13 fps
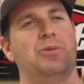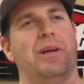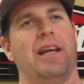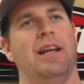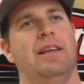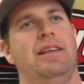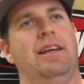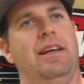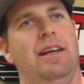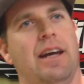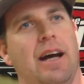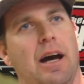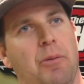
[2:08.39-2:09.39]
next weekend at
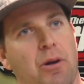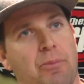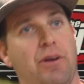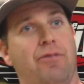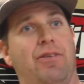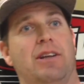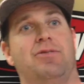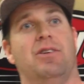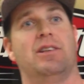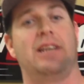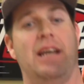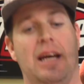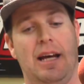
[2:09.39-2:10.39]
the Alberta Beer
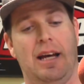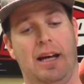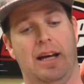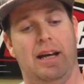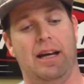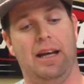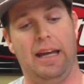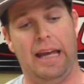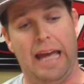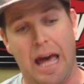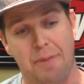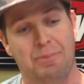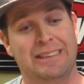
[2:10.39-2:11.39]
Festival's
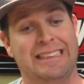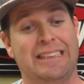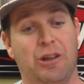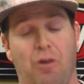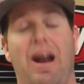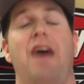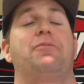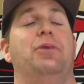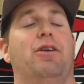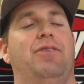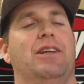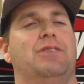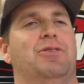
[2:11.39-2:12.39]
Edmonton Craft
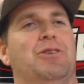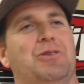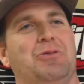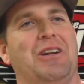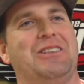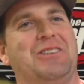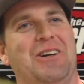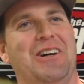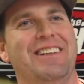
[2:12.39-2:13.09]
Beer Festival is what it's